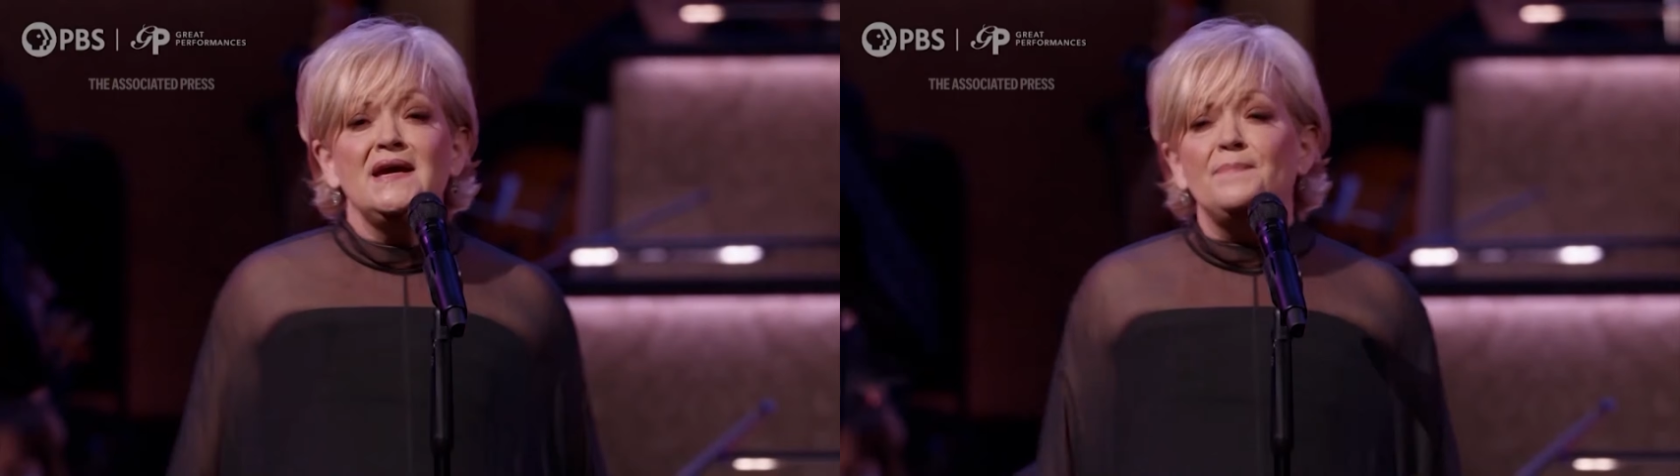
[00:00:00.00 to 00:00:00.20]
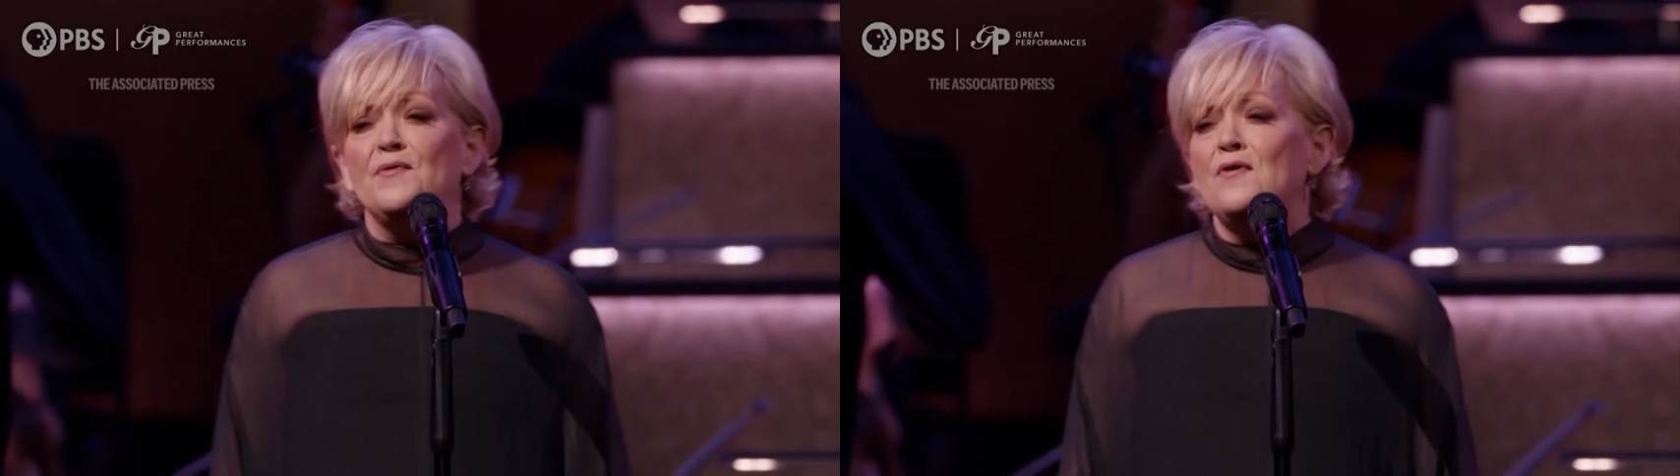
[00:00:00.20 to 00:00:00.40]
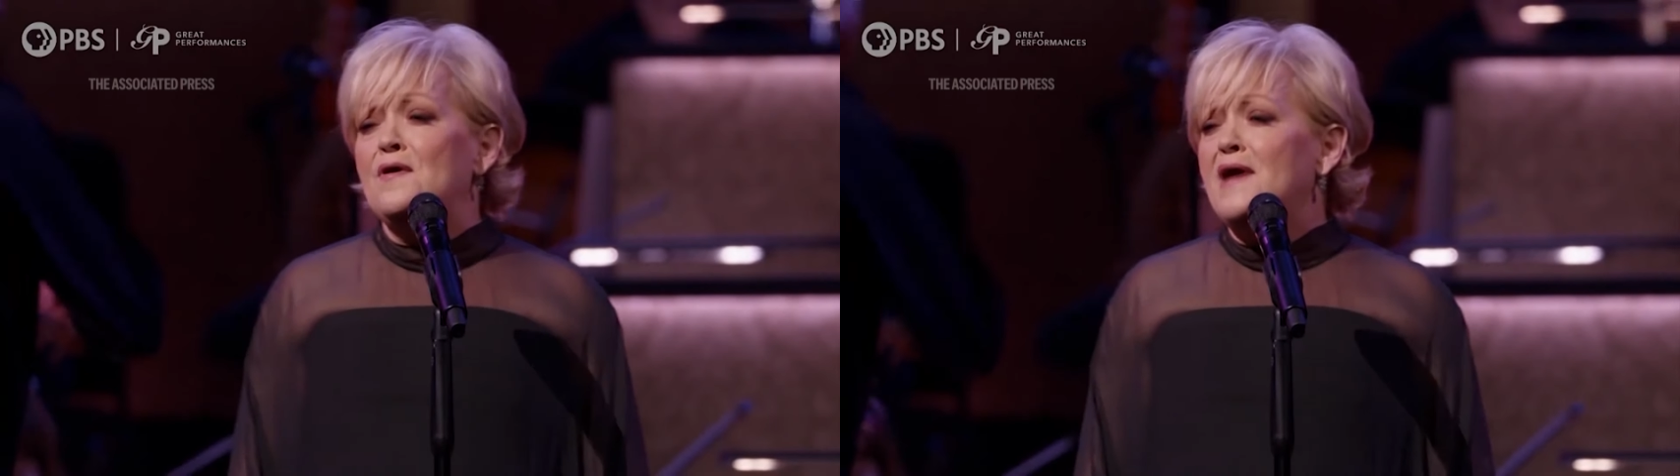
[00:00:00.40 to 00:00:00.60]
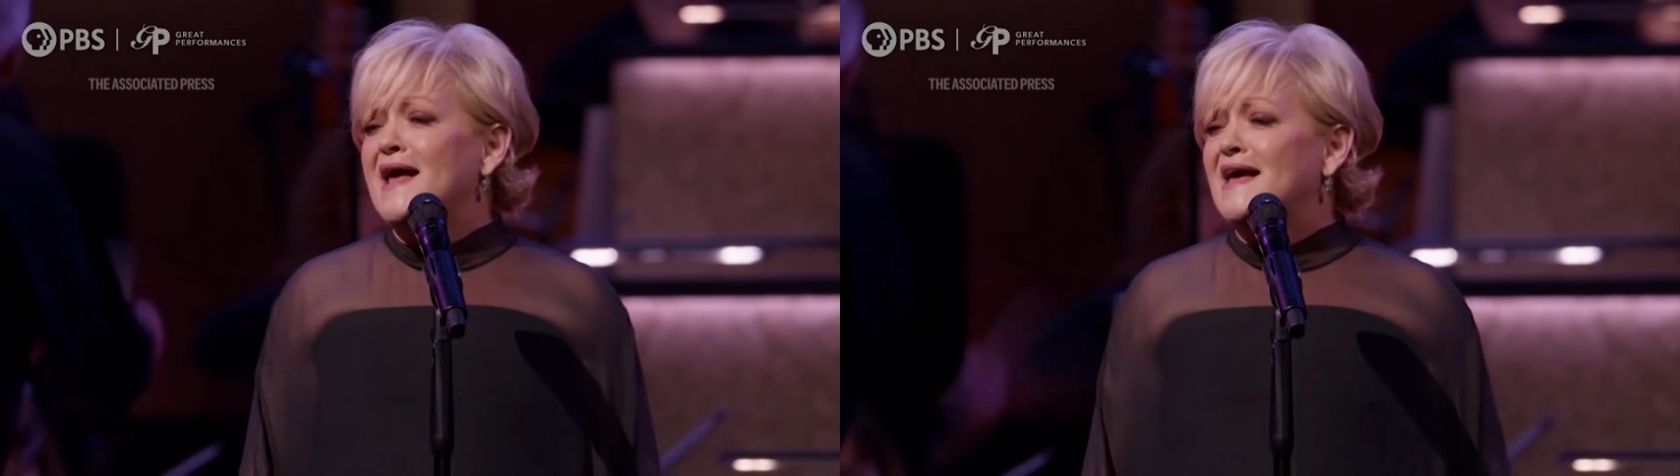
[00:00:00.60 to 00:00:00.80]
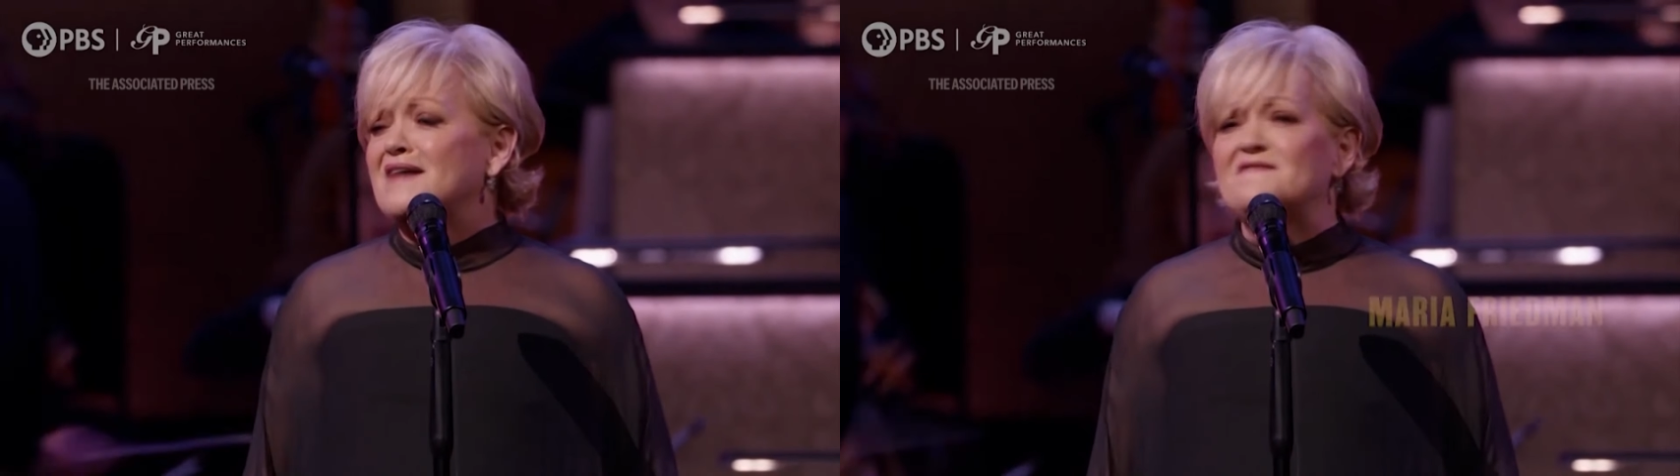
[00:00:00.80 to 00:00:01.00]
me as an
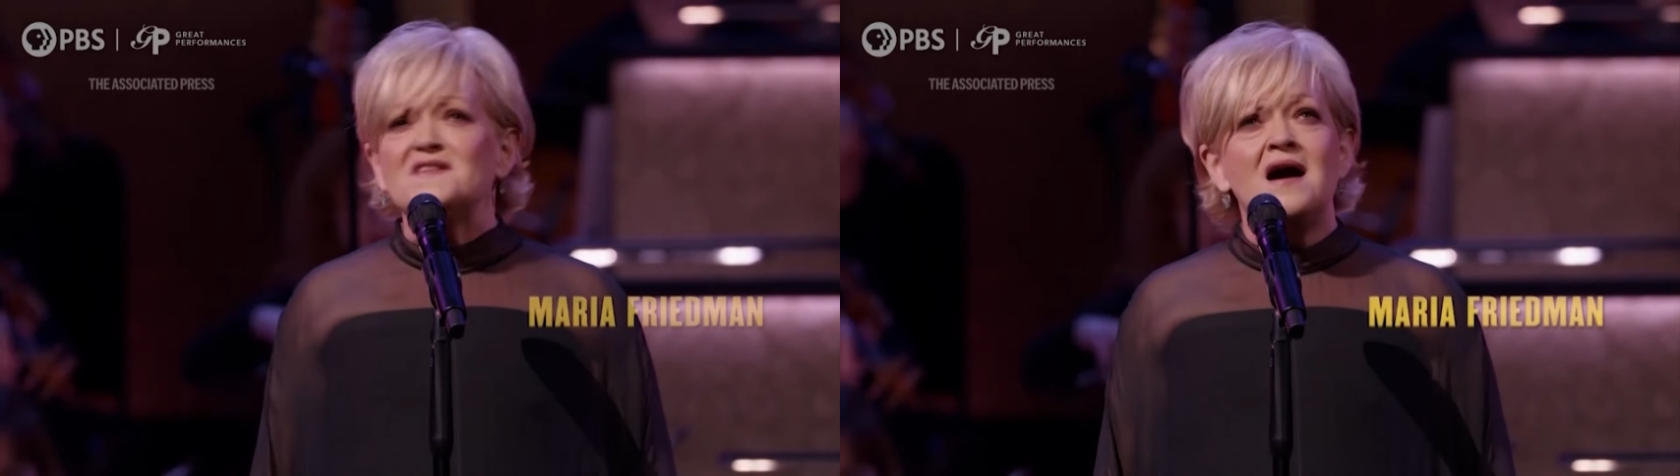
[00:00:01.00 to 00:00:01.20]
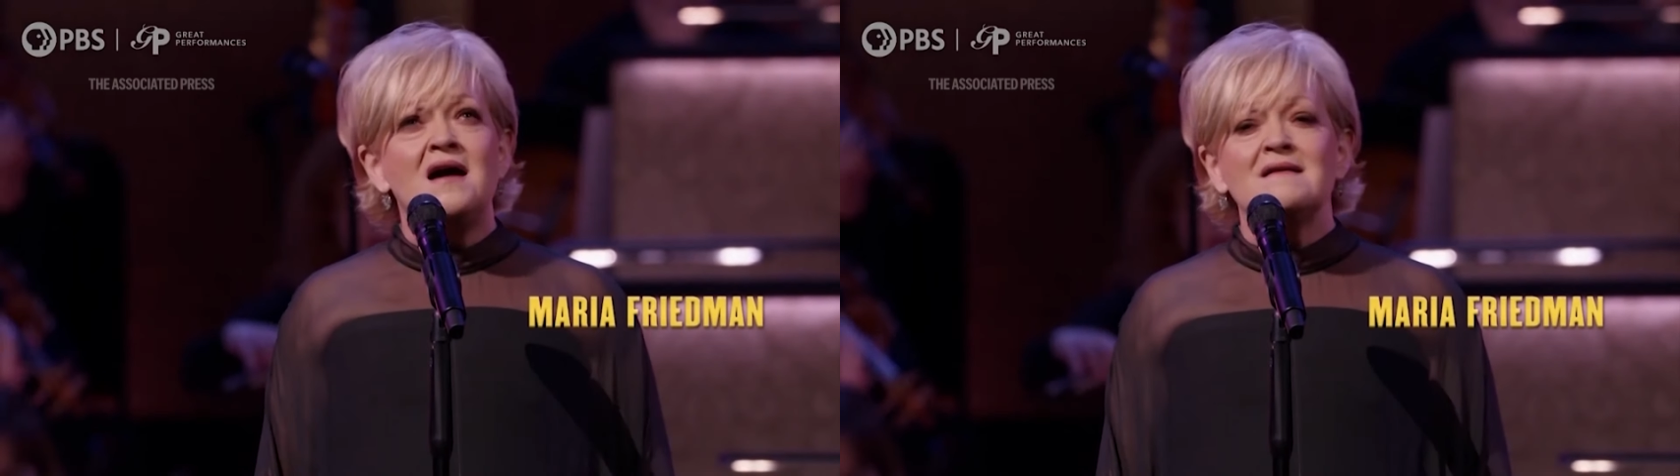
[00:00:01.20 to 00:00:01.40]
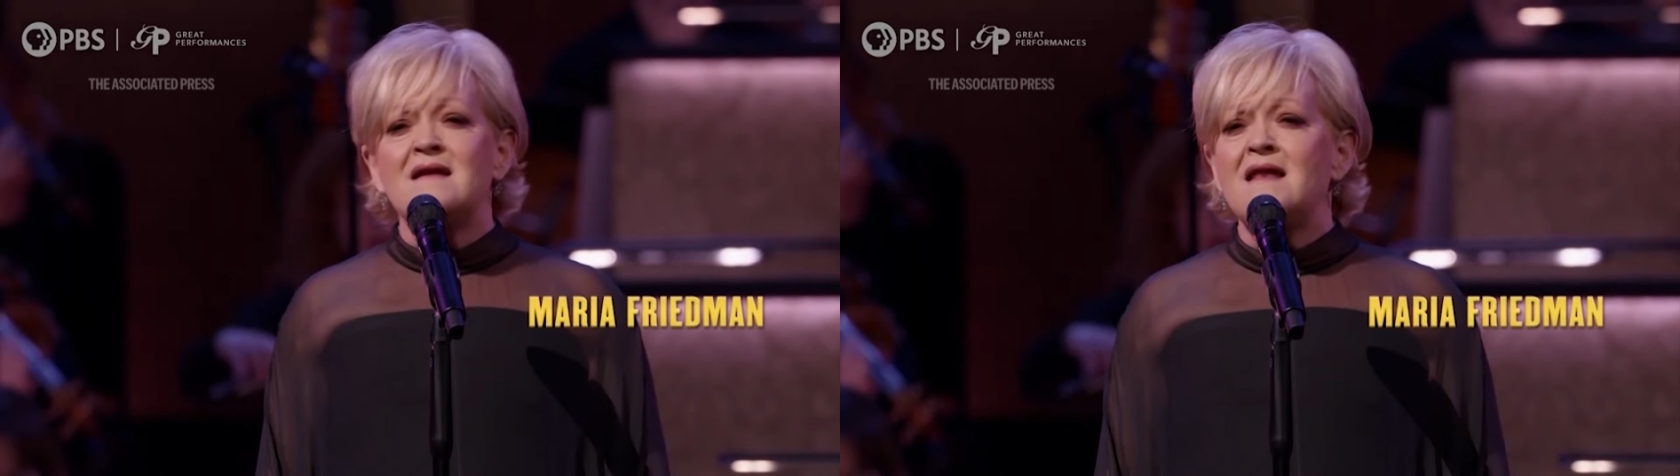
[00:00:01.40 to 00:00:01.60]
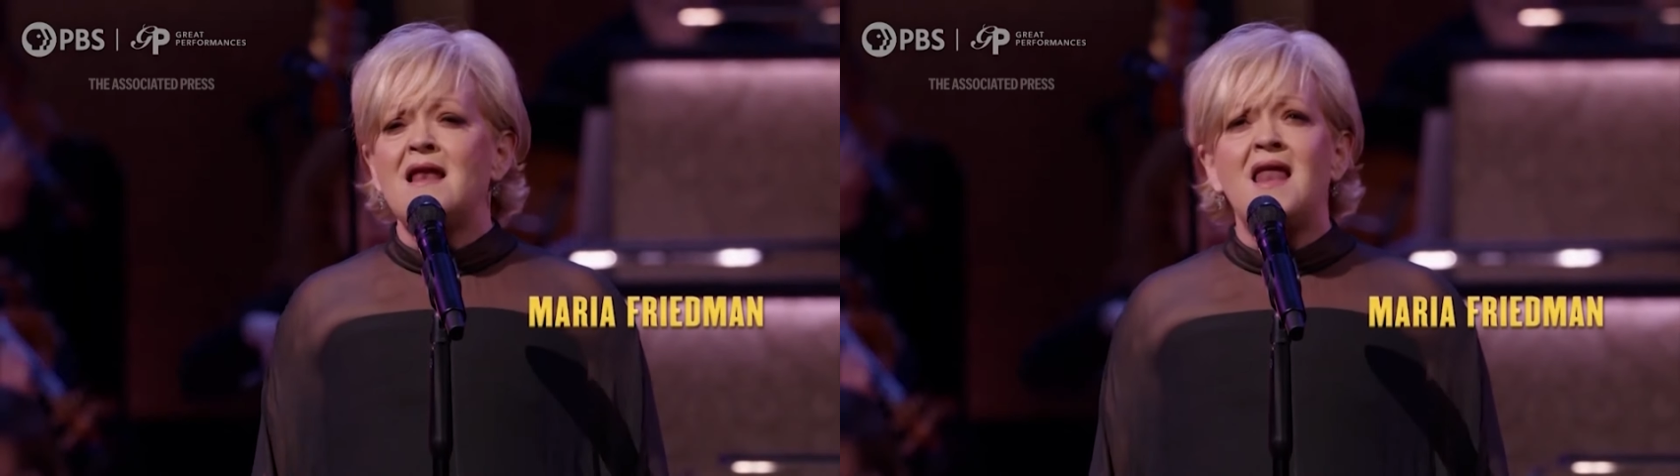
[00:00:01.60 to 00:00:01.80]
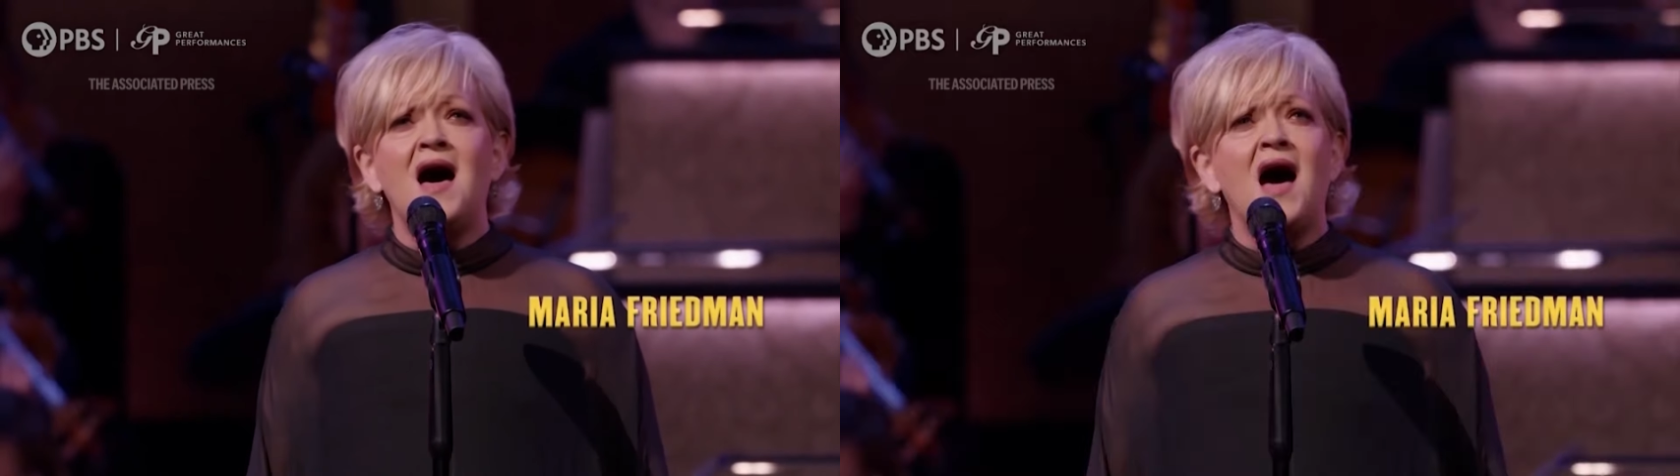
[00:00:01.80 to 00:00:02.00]
audience member
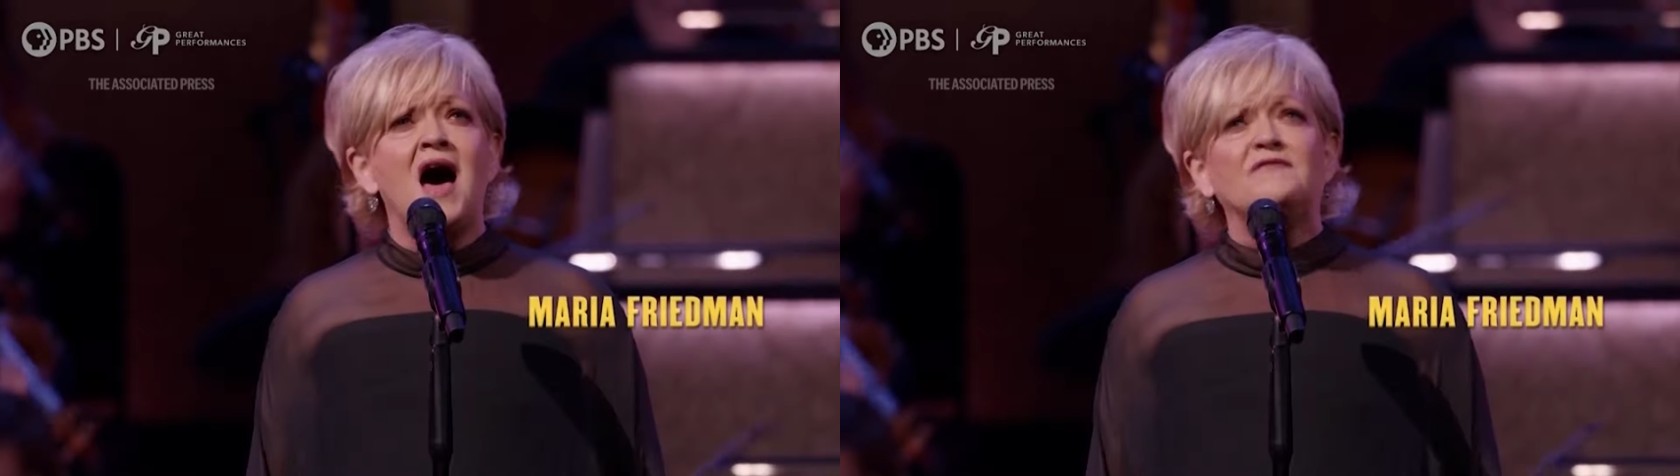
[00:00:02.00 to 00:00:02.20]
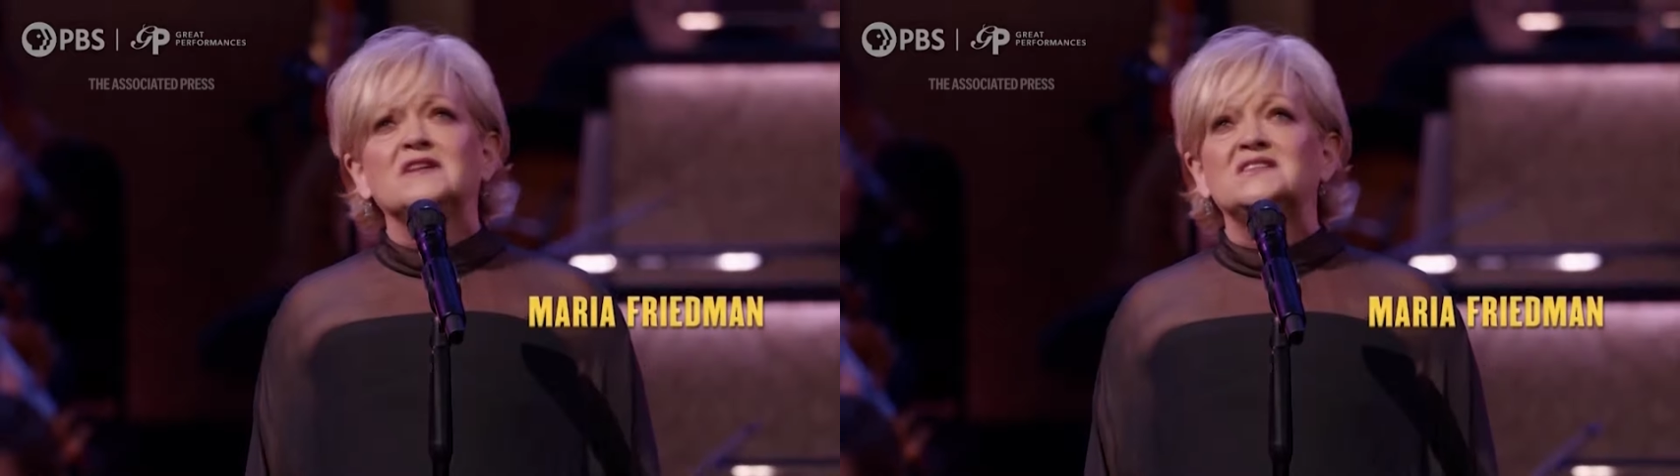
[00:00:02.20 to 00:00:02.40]
in even more,